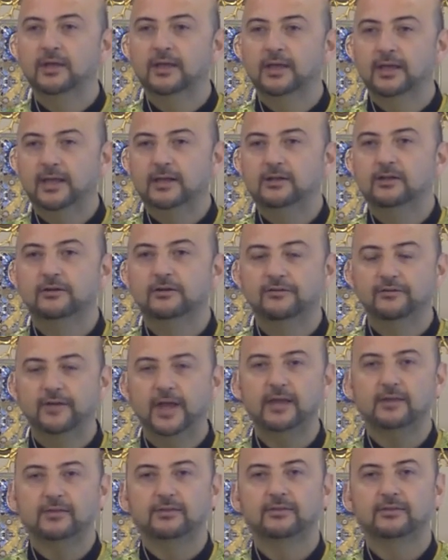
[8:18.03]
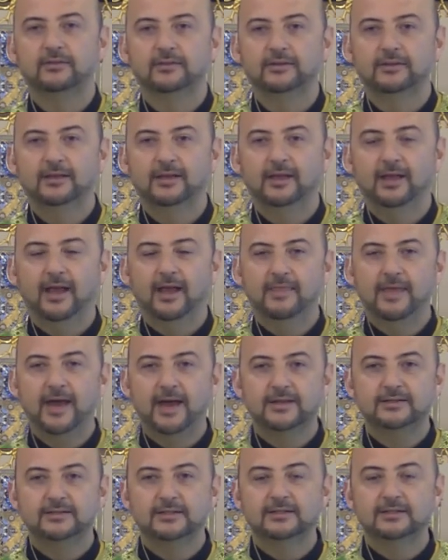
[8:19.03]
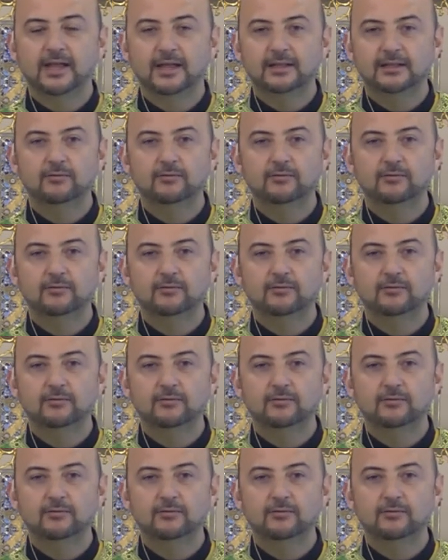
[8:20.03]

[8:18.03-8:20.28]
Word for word: in your faith. And that is a daily